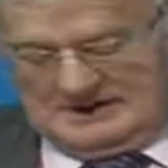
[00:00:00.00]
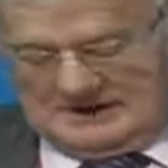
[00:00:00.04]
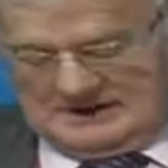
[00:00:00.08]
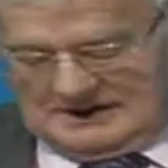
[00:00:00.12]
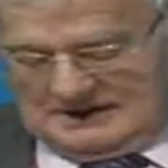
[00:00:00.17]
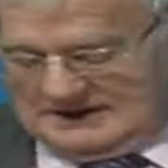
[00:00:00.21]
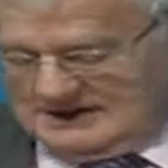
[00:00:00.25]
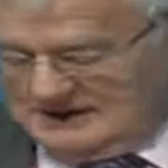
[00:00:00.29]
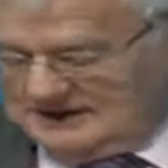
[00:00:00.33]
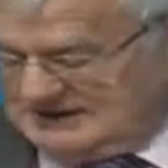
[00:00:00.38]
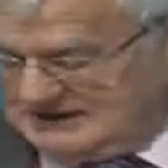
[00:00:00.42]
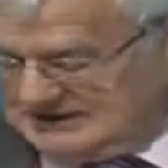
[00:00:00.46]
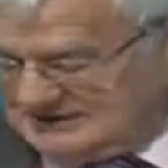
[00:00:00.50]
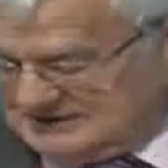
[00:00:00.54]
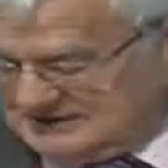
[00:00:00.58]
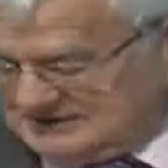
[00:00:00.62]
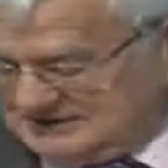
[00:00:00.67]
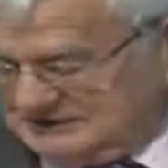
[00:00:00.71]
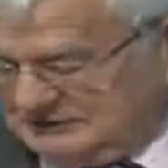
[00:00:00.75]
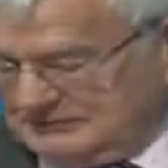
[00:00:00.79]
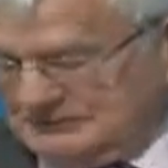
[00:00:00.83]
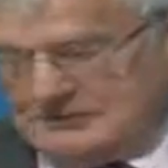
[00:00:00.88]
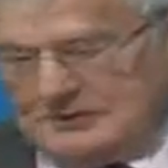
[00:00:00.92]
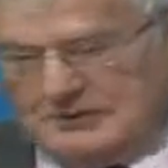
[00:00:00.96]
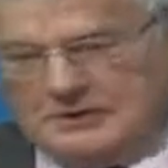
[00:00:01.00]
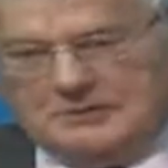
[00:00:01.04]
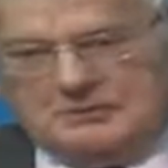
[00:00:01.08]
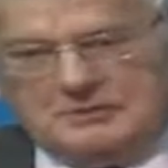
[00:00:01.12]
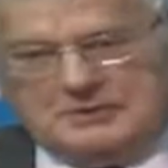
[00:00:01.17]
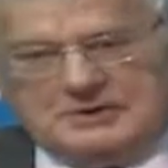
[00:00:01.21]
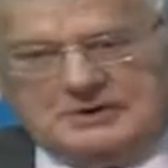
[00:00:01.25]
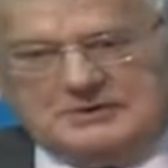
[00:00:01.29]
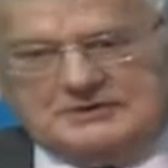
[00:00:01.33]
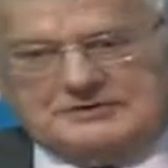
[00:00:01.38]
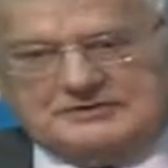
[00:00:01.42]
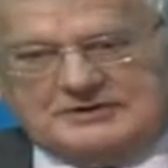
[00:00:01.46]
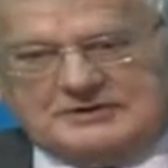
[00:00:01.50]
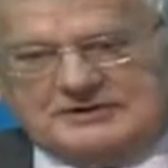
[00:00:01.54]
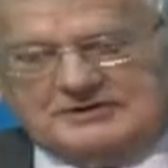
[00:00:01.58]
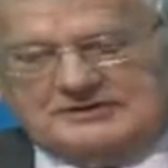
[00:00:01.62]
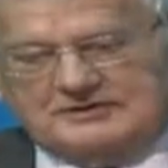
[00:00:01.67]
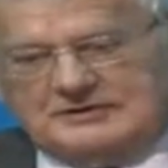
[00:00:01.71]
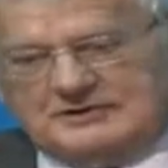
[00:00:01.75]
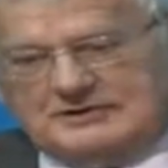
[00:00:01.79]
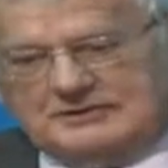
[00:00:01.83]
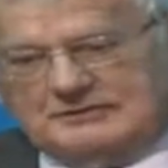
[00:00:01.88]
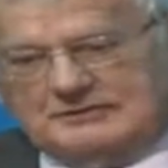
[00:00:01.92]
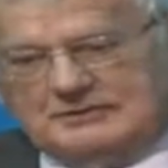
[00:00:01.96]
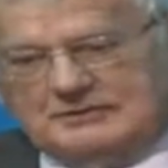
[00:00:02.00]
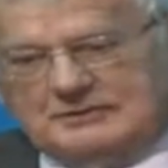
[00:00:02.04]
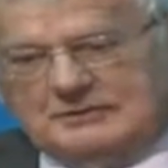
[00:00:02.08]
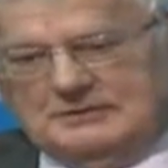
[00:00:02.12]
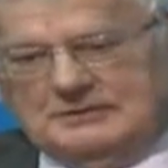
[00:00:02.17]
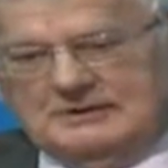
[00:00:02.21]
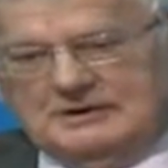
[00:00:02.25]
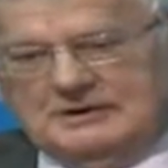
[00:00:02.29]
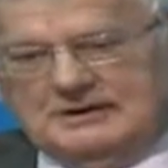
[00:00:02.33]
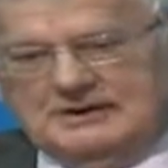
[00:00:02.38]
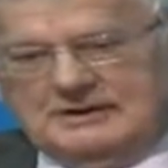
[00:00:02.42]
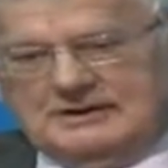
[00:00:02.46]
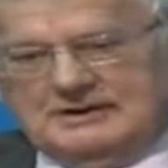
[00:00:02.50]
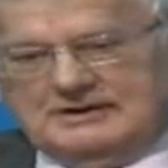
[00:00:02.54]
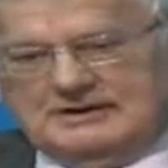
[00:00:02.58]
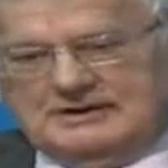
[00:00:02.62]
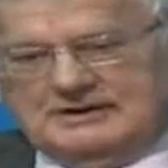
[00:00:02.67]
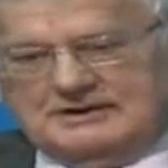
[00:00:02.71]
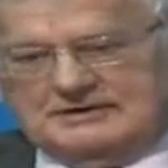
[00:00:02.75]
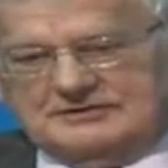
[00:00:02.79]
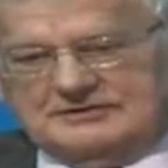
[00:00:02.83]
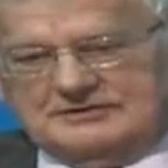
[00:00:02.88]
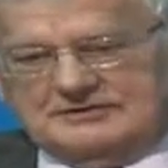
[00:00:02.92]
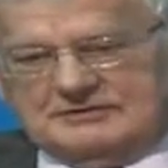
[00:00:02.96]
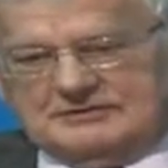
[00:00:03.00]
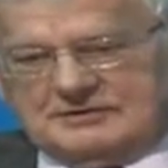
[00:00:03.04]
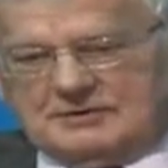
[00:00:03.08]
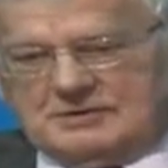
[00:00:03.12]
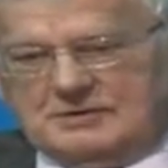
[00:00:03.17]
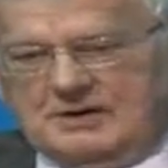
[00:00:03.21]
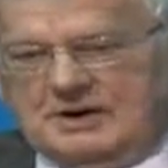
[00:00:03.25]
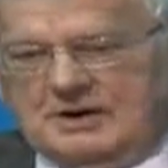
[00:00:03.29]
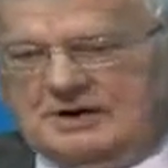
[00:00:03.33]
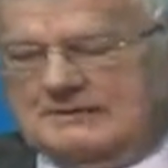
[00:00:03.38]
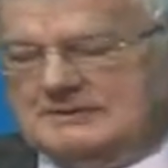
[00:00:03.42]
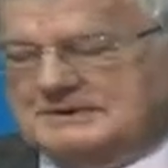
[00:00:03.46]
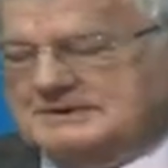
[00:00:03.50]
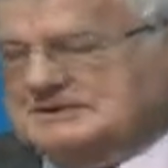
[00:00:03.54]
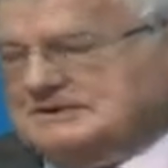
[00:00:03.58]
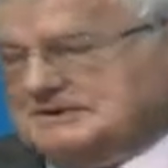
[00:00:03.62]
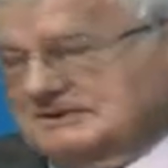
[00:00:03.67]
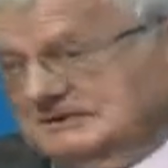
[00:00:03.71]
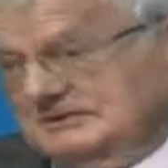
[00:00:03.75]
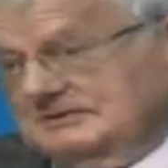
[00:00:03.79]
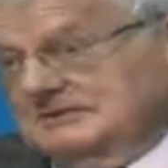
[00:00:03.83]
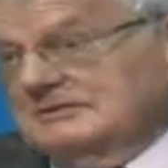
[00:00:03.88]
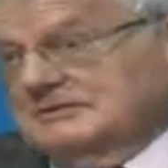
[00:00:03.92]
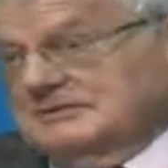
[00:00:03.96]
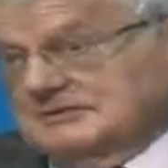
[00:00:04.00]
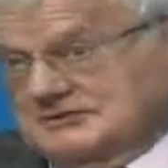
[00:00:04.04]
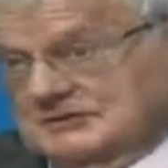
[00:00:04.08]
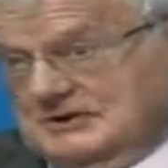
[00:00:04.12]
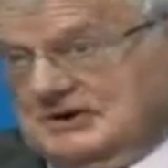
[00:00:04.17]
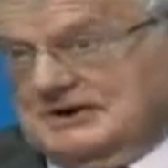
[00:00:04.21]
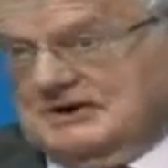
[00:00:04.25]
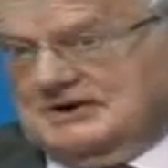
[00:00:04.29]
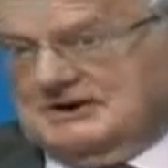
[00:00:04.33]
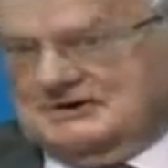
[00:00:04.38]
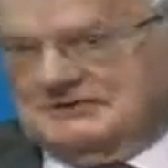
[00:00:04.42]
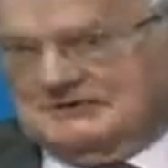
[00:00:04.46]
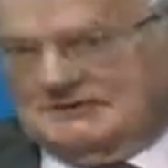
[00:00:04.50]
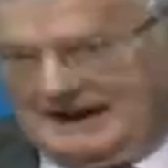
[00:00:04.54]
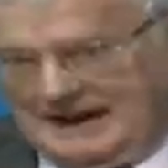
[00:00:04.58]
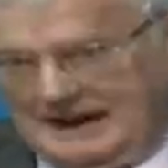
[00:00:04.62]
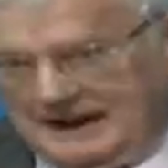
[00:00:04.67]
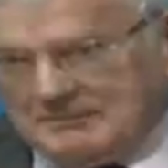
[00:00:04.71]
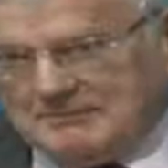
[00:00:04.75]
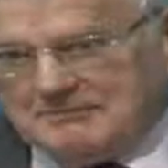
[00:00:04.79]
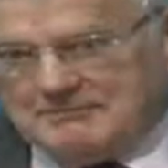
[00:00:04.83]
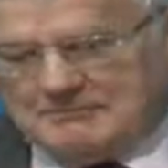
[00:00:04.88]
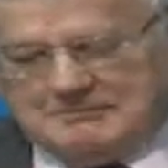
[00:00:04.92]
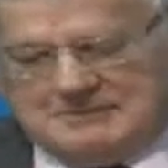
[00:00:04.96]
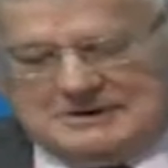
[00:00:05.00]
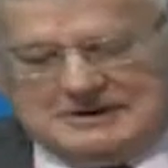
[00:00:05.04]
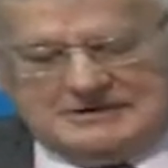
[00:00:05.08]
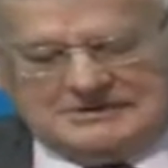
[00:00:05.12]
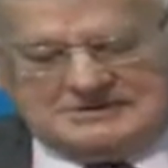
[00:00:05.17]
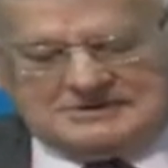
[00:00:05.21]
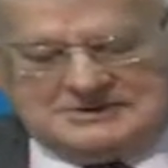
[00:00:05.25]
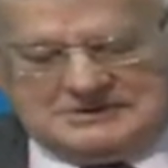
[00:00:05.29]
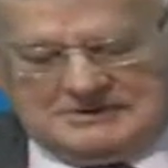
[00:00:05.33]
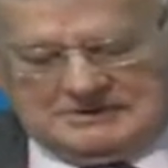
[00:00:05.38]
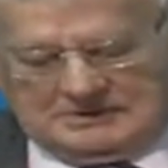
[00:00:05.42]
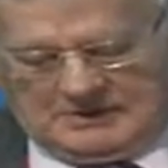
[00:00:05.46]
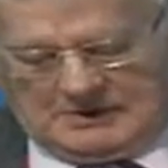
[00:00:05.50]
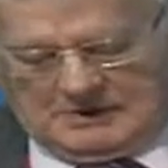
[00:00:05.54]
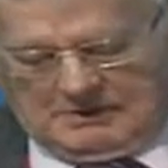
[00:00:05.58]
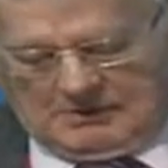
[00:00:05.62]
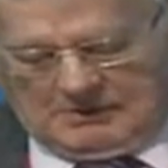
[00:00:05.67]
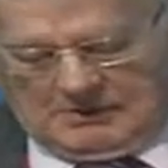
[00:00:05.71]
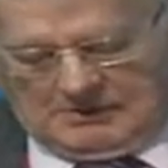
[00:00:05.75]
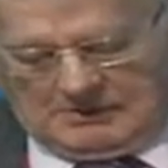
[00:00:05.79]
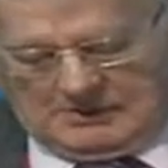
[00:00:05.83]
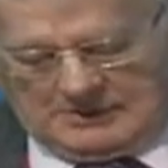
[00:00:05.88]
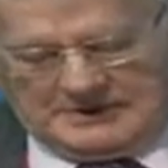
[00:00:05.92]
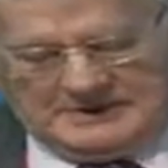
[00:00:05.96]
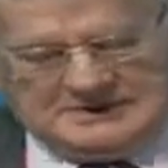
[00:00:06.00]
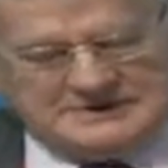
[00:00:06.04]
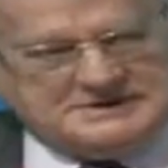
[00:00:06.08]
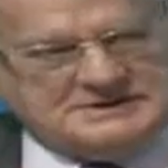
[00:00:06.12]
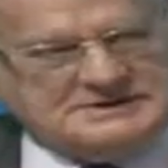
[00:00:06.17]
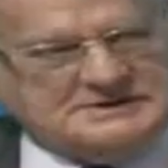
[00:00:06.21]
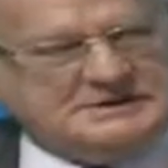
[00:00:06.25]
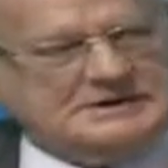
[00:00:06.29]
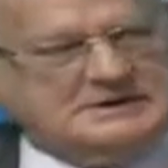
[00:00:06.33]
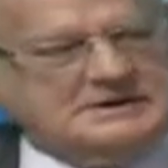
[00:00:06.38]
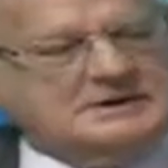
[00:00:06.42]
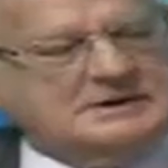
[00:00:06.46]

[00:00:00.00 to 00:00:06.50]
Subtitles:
And in this twofold process, therefore, there's a requirement to try and develop maritime cooperation,